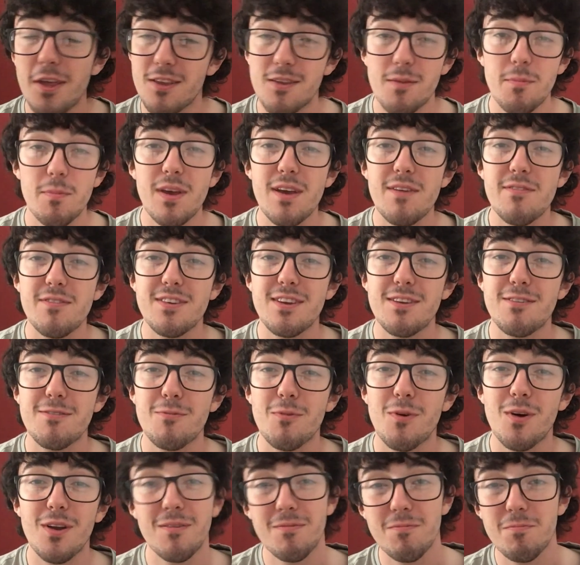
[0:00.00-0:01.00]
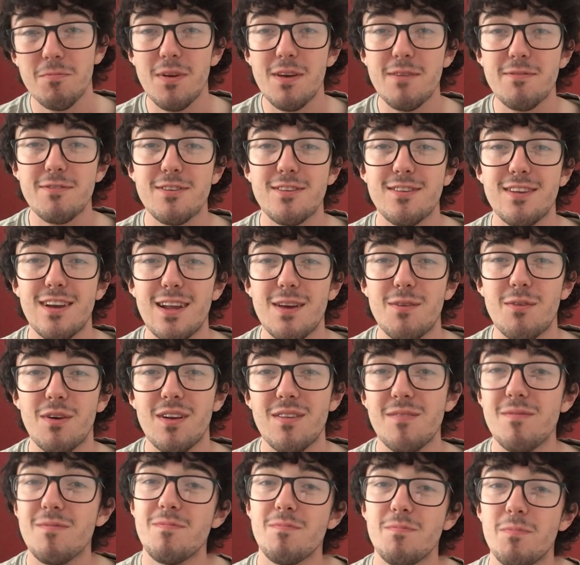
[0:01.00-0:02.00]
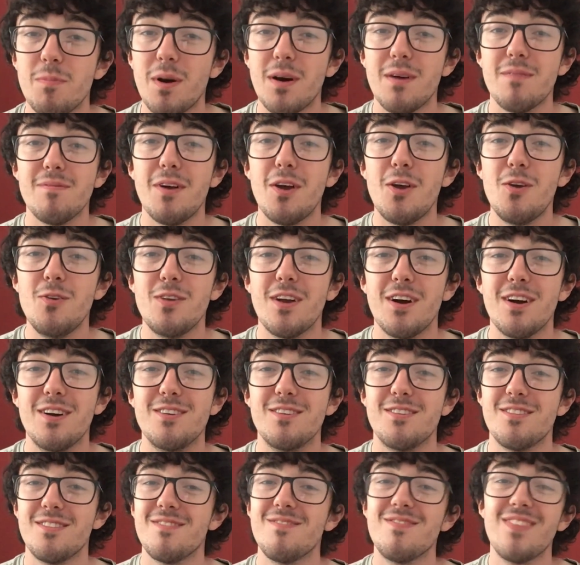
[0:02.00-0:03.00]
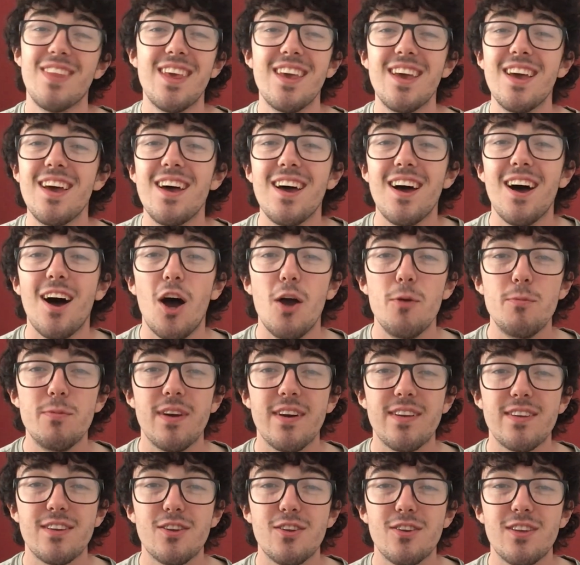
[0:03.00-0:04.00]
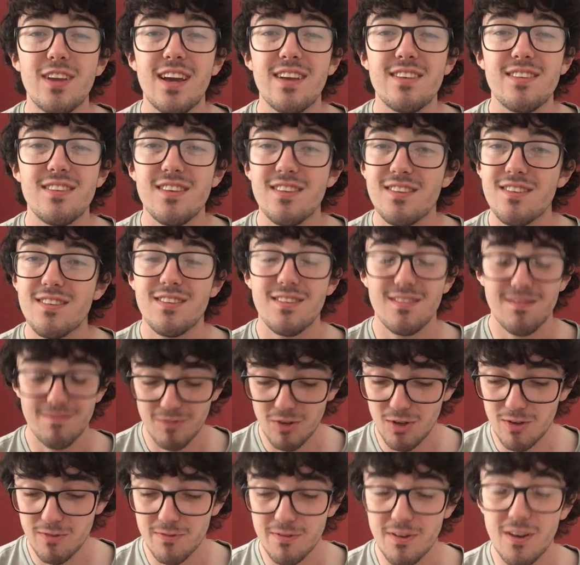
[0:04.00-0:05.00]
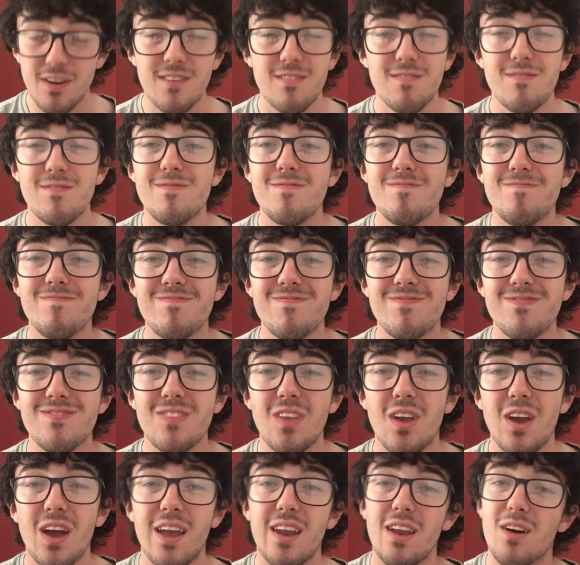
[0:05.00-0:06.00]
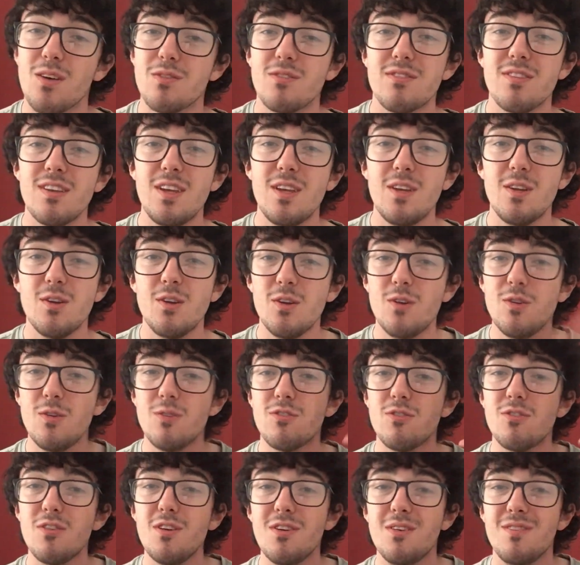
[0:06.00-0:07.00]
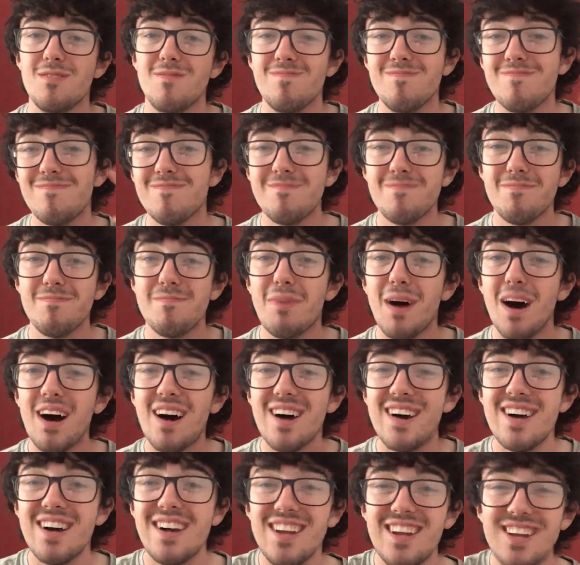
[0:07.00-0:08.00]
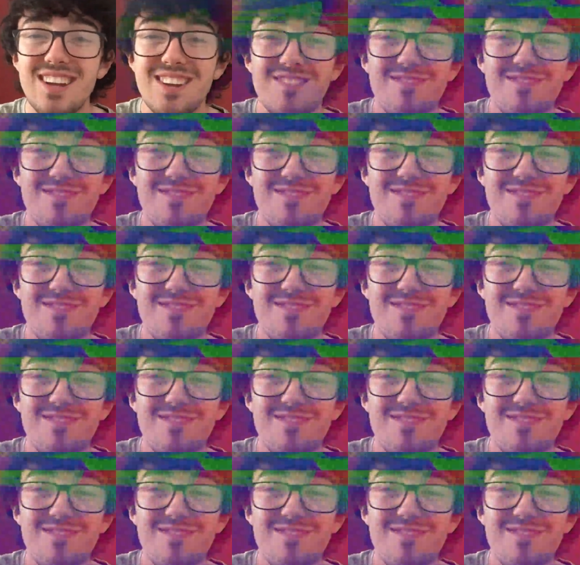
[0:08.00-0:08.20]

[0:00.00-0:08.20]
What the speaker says: a bit of a different one, a bit of a silly one, but who knows. Hope you had good guesses, good fun, and I'll see you soon. Bye!